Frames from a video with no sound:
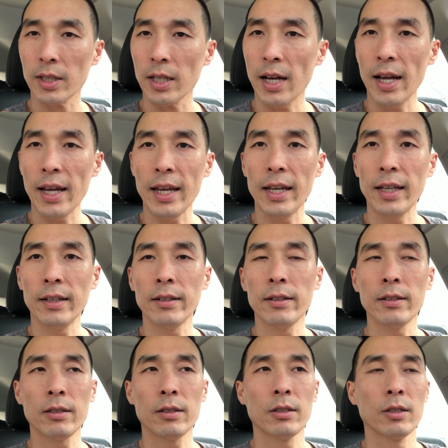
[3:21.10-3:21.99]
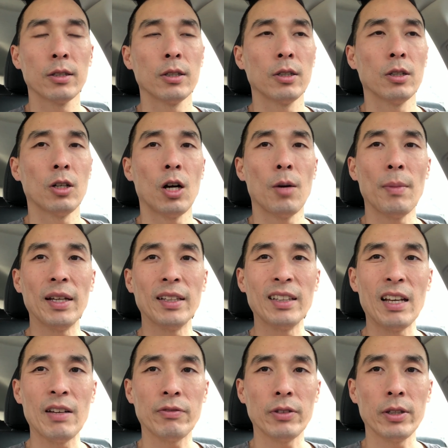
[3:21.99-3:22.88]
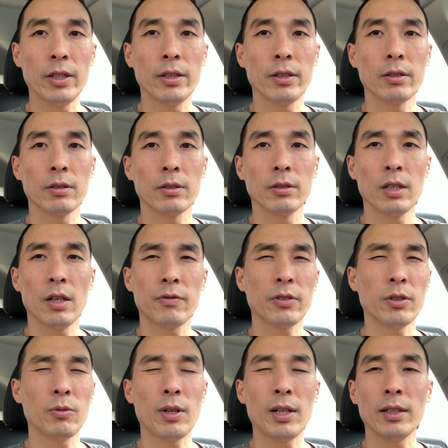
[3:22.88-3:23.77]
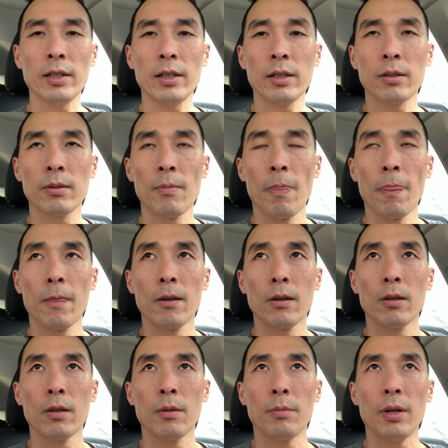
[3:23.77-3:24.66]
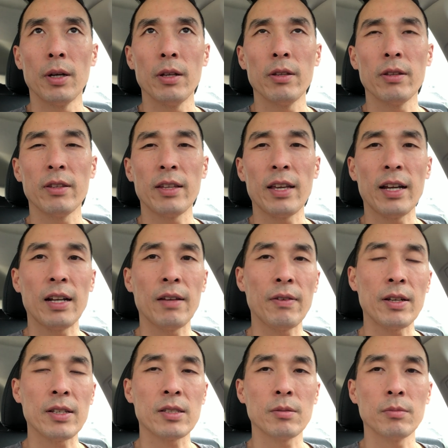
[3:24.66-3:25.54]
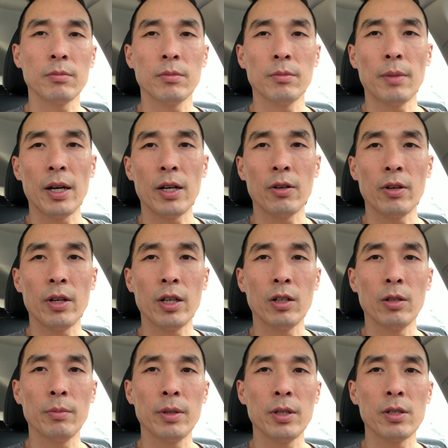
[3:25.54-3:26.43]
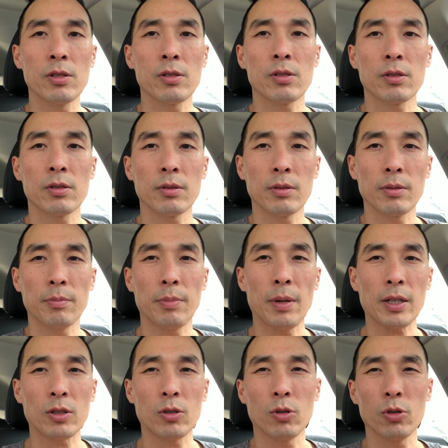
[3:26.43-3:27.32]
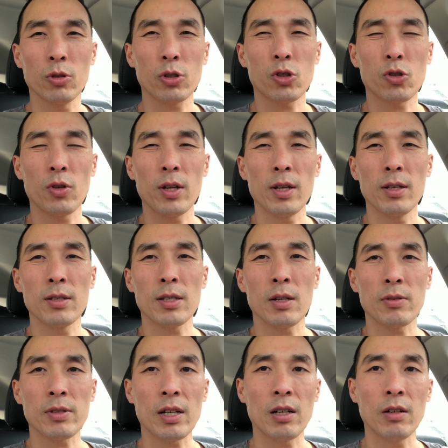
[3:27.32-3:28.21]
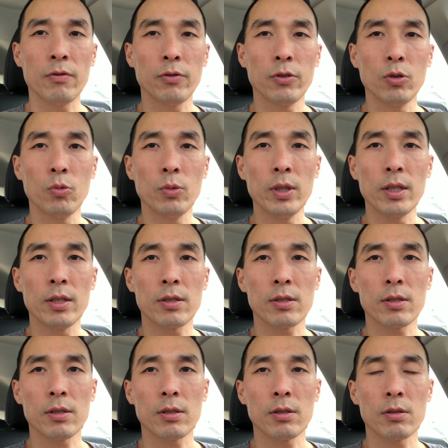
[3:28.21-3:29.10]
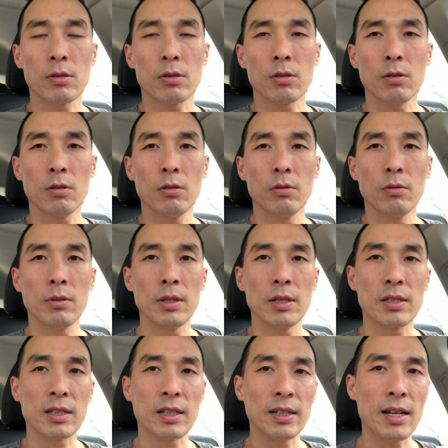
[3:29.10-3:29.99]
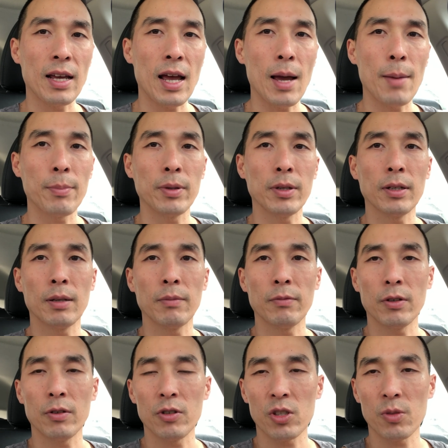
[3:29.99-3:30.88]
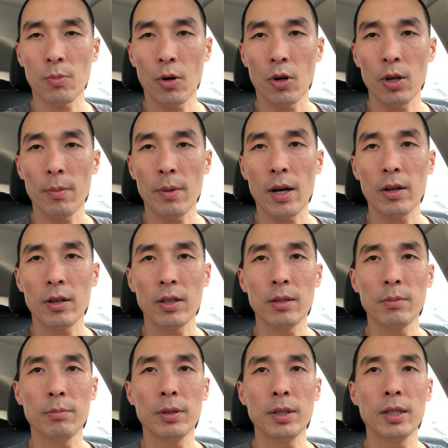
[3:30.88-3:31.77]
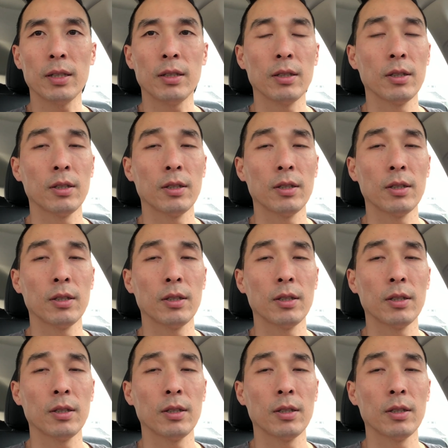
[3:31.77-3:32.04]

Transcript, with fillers: I hated it on my left leg, left and right leg. But other than that, I've had some minor ailments, pectoral strains. I was out a few weeks, so it's gonna happen. I'm very smart about it, but